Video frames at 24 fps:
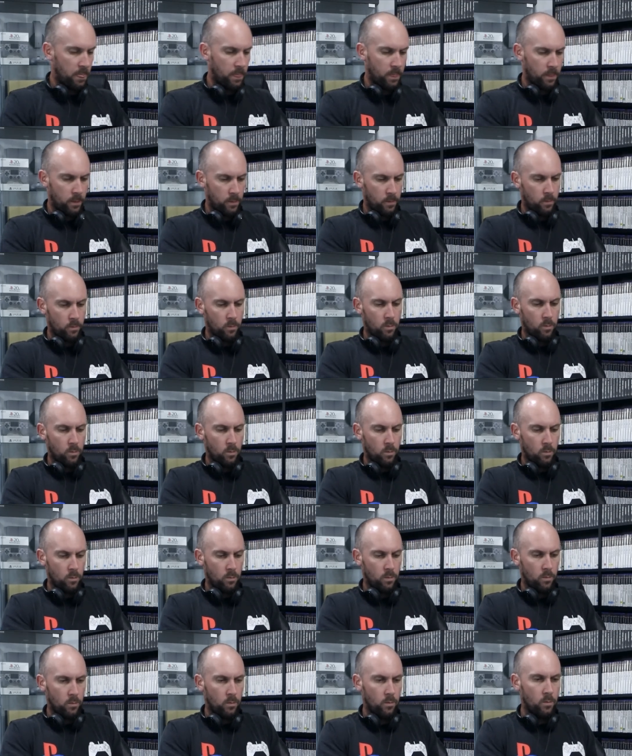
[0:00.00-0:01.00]

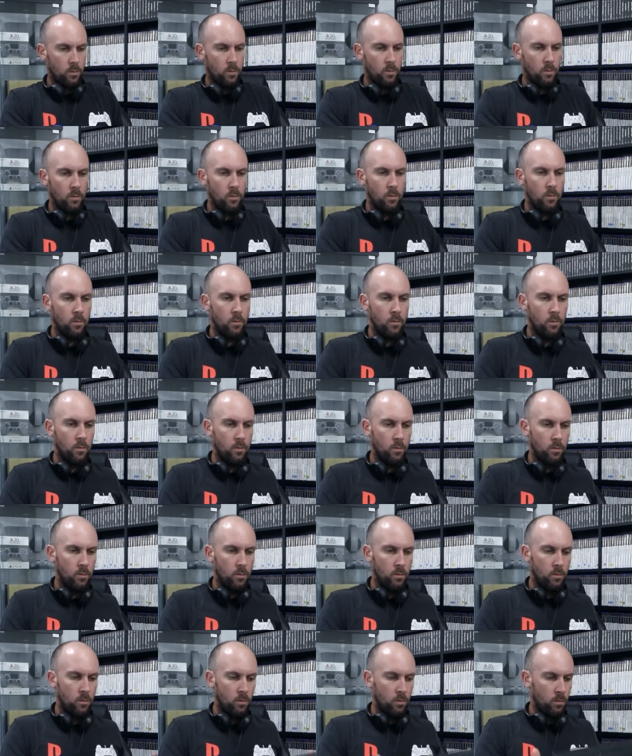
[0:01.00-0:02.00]

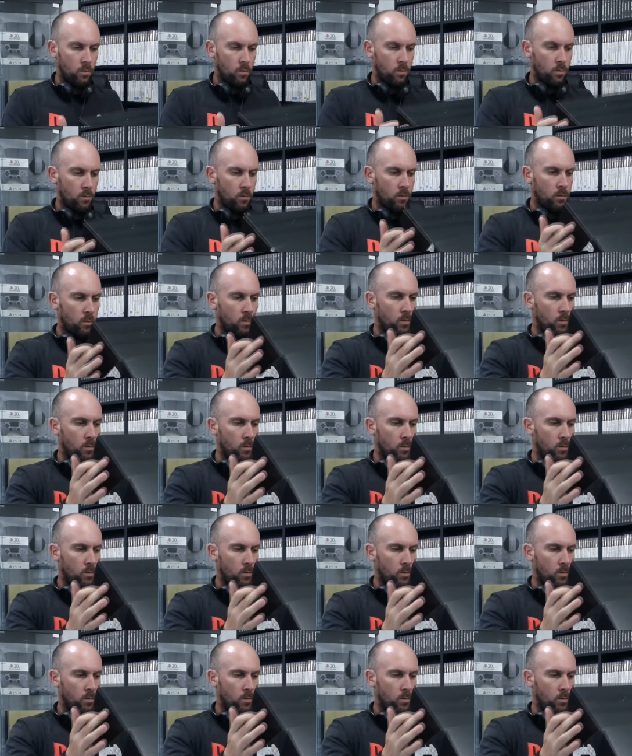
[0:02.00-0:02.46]
Nothing is said.